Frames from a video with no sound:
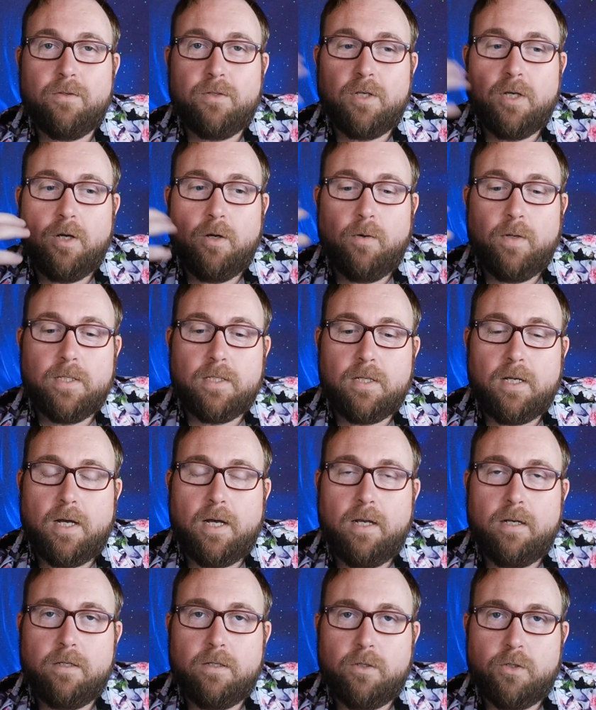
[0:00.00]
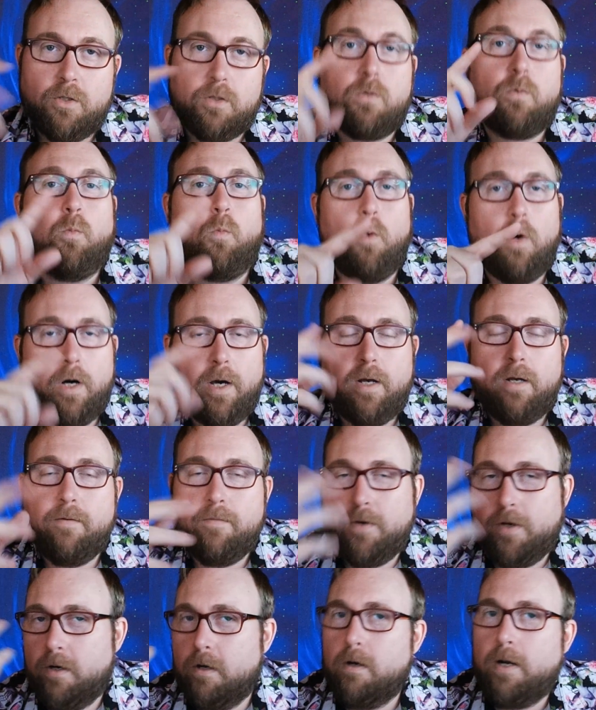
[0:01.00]
so it's not just one
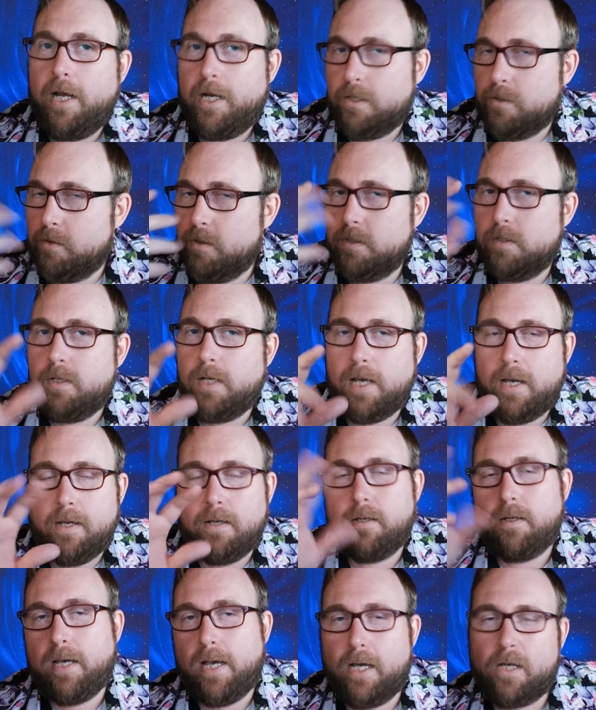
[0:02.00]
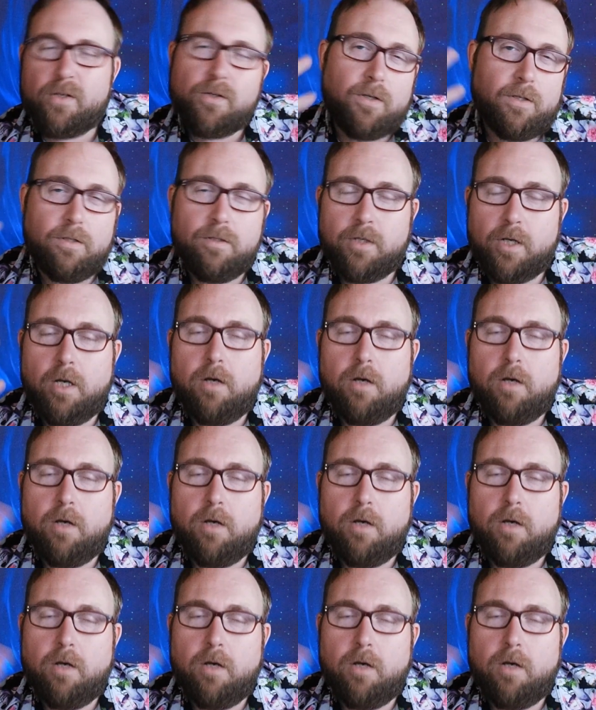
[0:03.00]
of your extra attack actions.